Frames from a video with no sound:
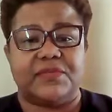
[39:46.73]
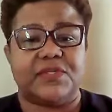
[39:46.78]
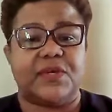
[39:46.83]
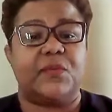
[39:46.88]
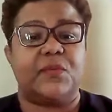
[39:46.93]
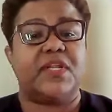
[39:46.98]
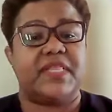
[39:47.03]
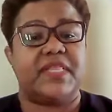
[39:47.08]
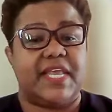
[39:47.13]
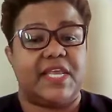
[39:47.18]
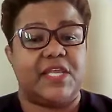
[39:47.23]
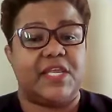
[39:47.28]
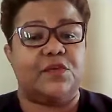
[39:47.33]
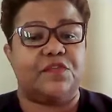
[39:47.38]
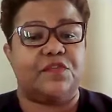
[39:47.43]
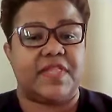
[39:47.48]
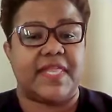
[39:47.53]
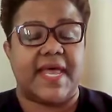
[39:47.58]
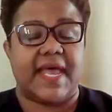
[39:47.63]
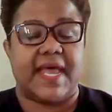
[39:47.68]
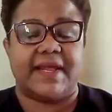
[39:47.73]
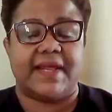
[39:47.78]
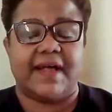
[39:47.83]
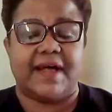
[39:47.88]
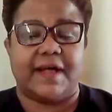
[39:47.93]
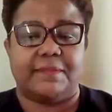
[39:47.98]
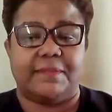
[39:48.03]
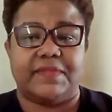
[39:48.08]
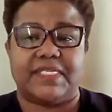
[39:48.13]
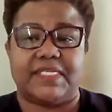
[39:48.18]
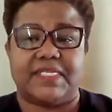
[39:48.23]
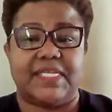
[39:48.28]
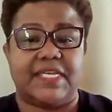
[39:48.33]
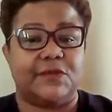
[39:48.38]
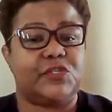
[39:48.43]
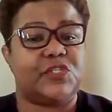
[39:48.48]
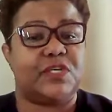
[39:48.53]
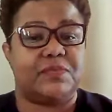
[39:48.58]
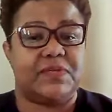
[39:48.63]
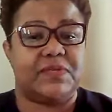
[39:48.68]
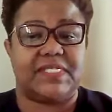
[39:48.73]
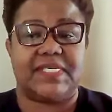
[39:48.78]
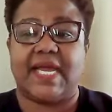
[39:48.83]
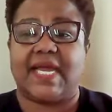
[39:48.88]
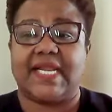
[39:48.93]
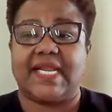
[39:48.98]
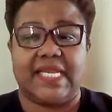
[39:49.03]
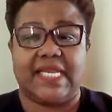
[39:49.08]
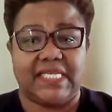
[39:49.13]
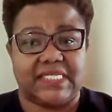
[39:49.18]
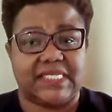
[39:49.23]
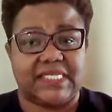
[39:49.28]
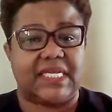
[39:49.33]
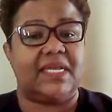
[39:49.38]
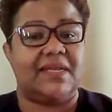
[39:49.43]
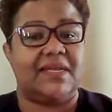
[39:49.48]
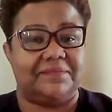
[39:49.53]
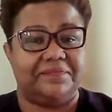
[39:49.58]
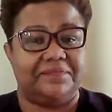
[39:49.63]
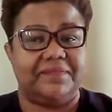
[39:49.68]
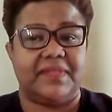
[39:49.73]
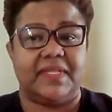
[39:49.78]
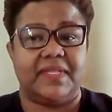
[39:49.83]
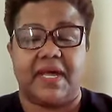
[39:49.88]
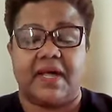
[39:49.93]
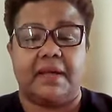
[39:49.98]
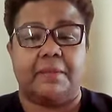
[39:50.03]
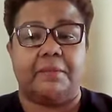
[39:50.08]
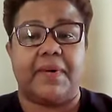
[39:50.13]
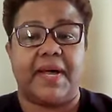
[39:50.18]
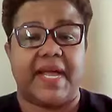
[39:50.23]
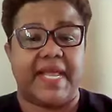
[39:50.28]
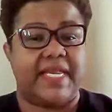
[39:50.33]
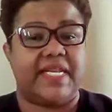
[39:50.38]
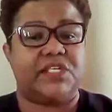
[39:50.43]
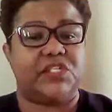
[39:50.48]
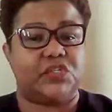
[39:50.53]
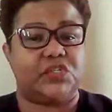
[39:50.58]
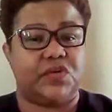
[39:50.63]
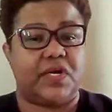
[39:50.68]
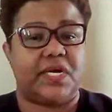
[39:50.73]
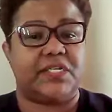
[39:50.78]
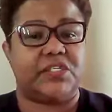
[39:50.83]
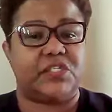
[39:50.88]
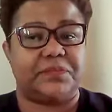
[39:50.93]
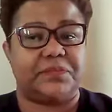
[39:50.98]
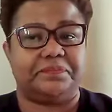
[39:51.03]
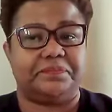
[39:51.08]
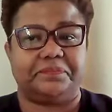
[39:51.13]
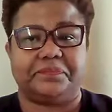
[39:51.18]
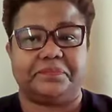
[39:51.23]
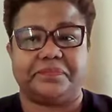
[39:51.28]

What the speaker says: So I want to thank you for that. This leadership is not easy by any stretch.